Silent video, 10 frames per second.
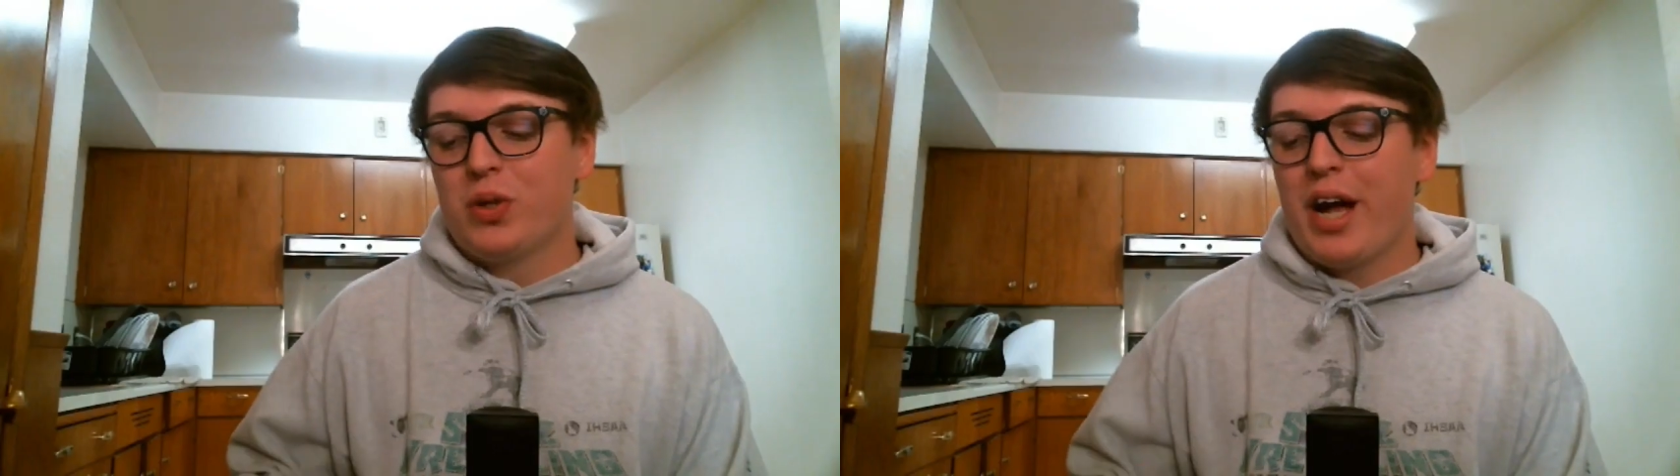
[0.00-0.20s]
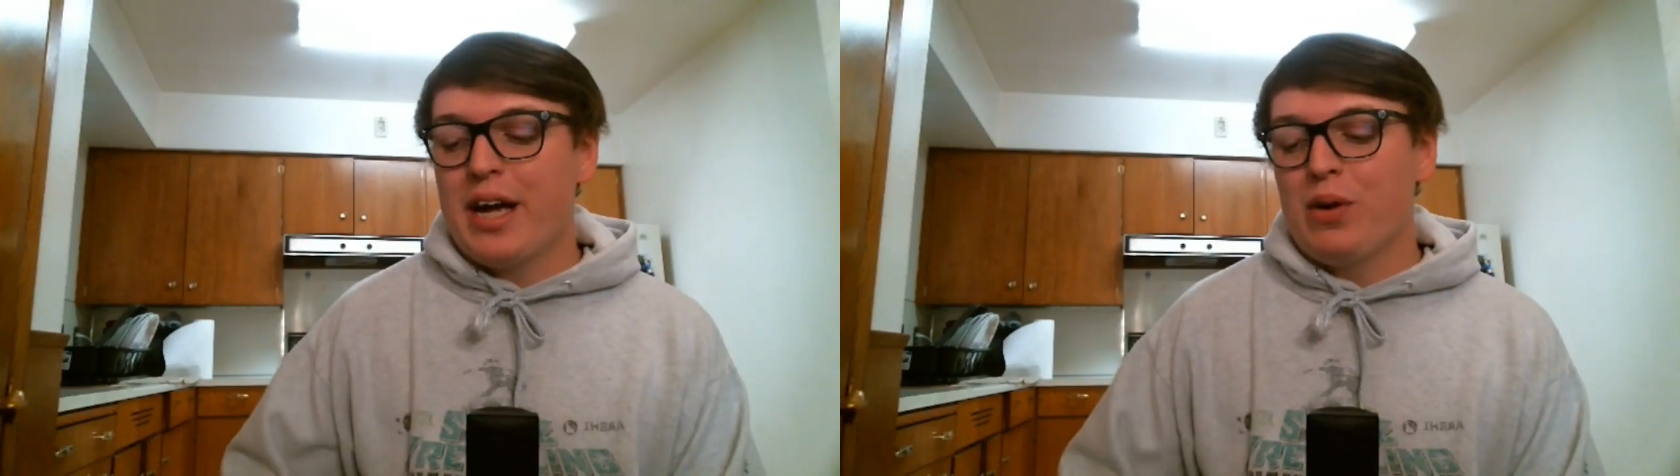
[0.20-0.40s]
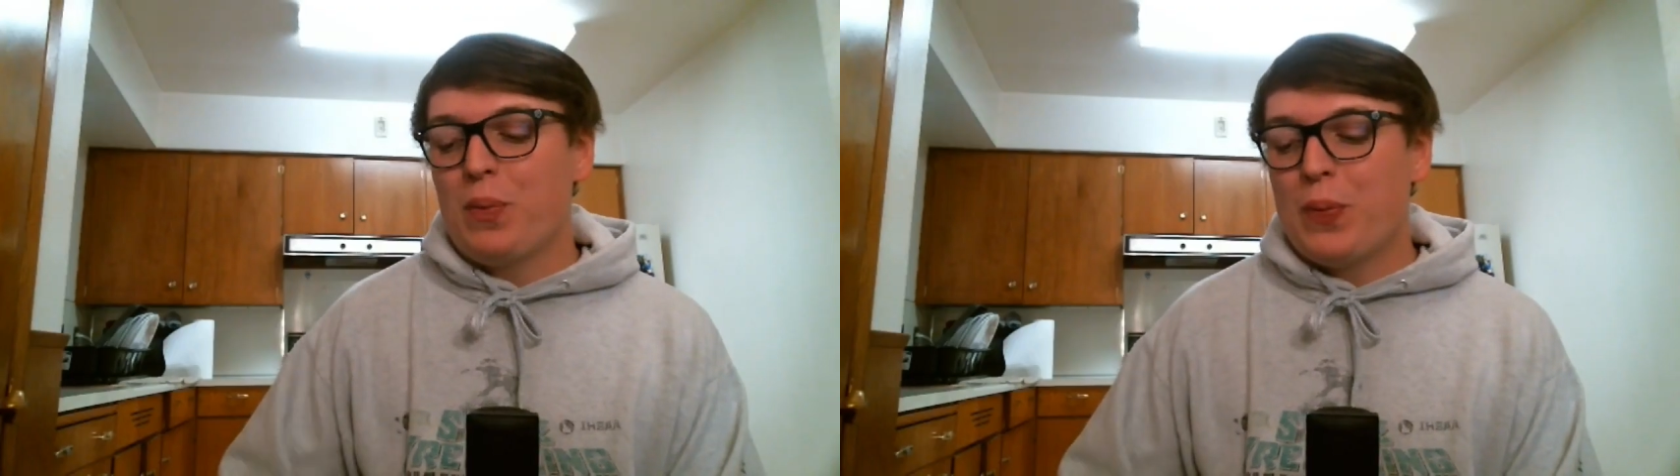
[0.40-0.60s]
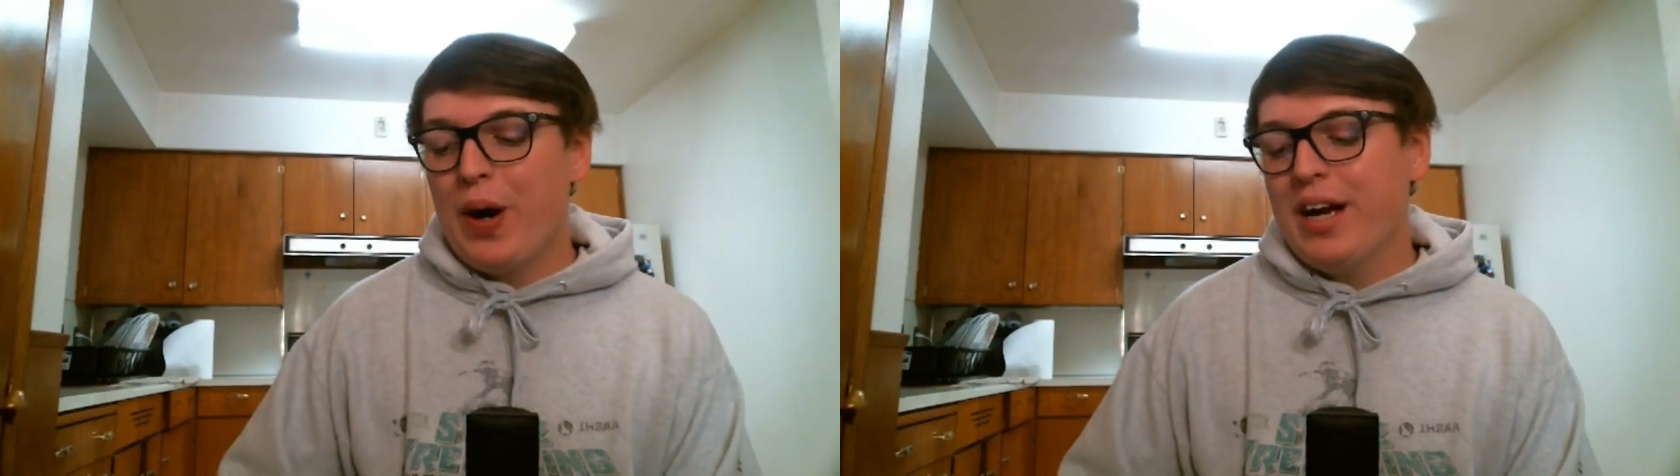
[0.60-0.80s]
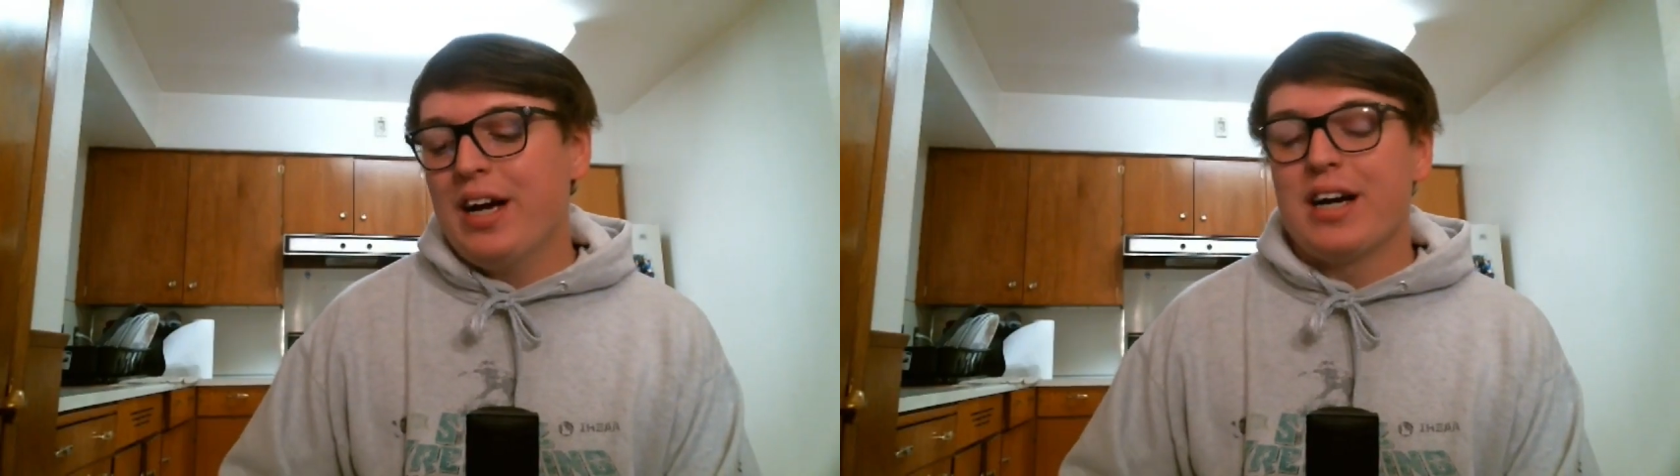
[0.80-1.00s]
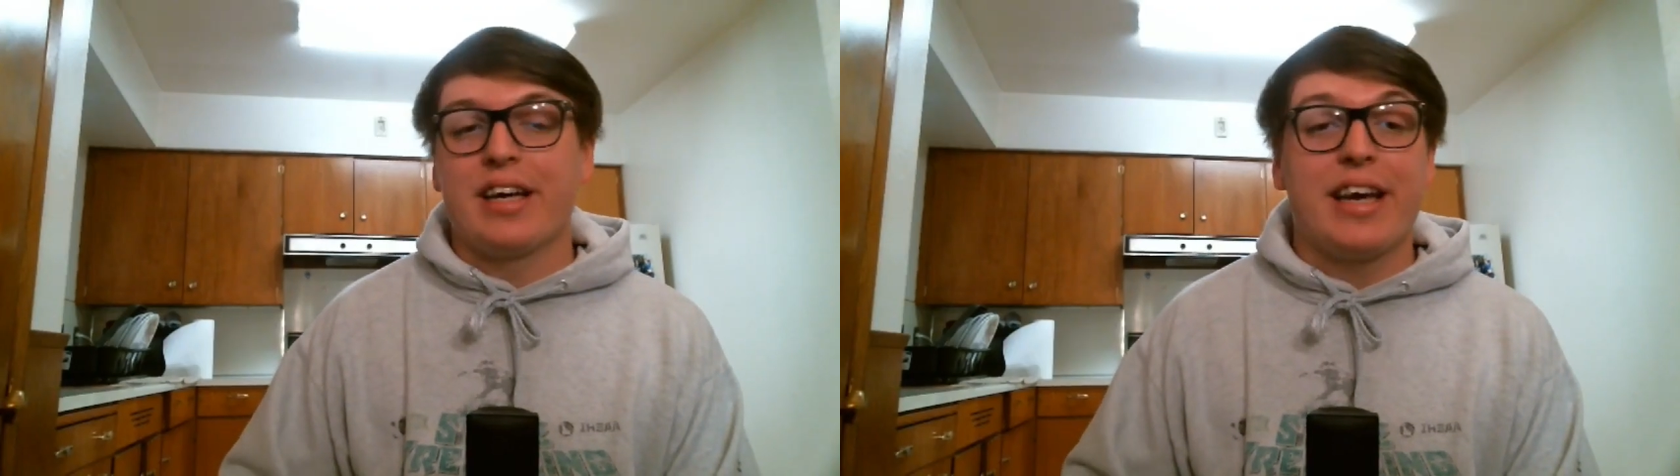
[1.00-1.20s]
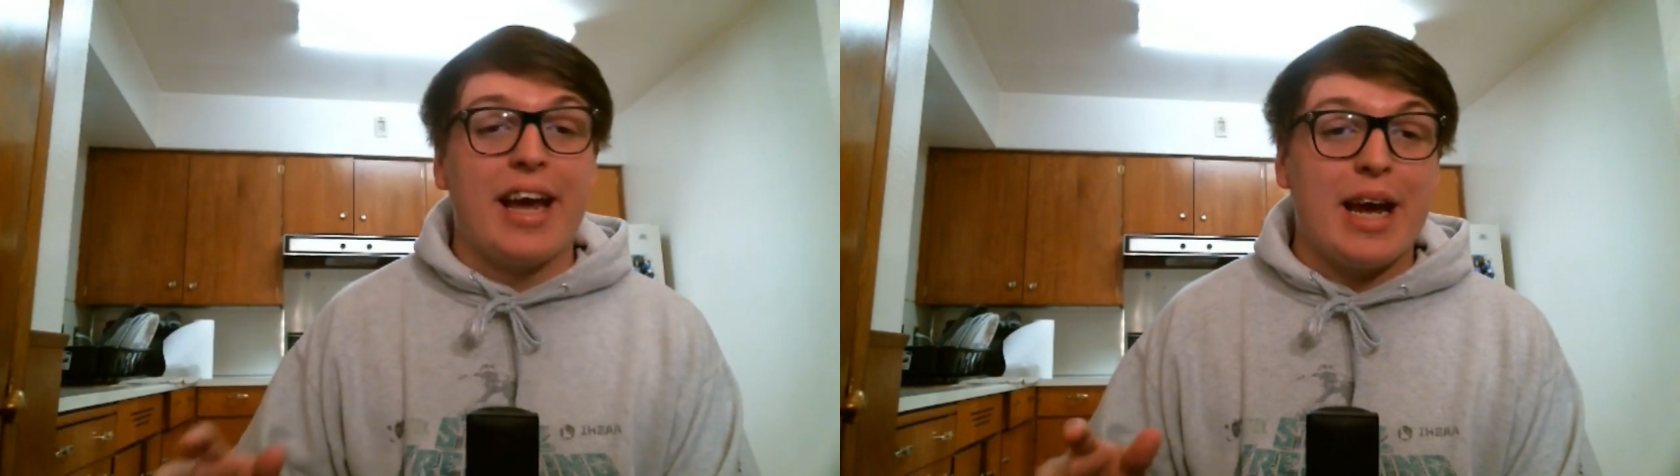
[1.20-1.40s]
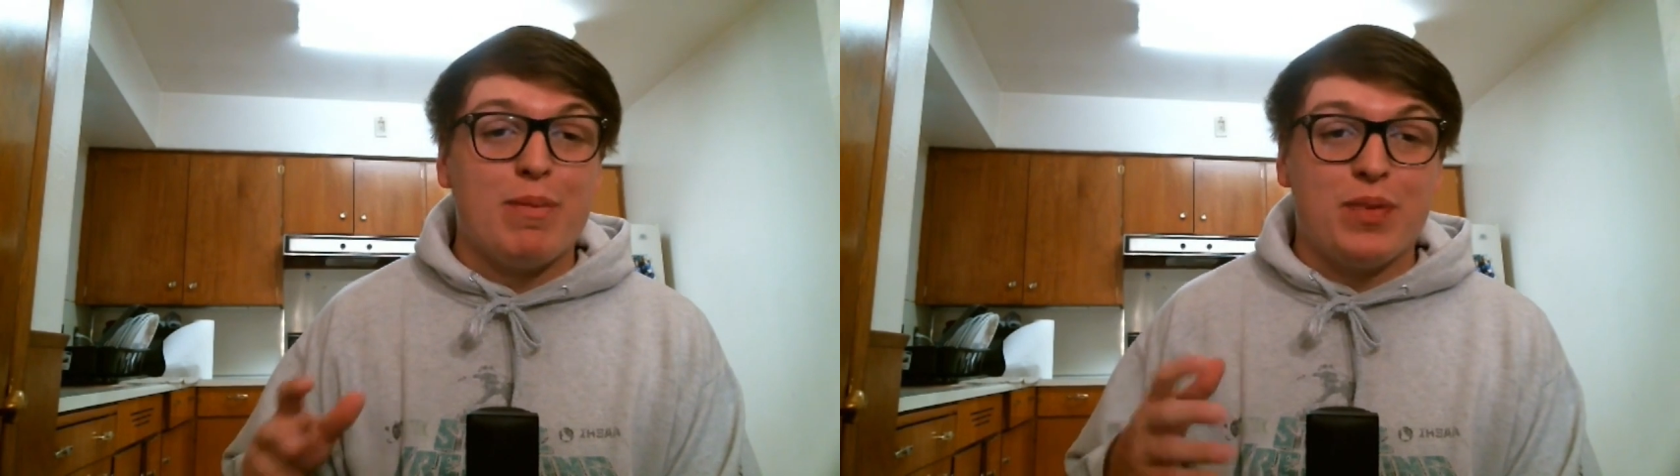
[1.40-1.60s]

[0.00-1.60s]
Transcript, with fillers: And what a game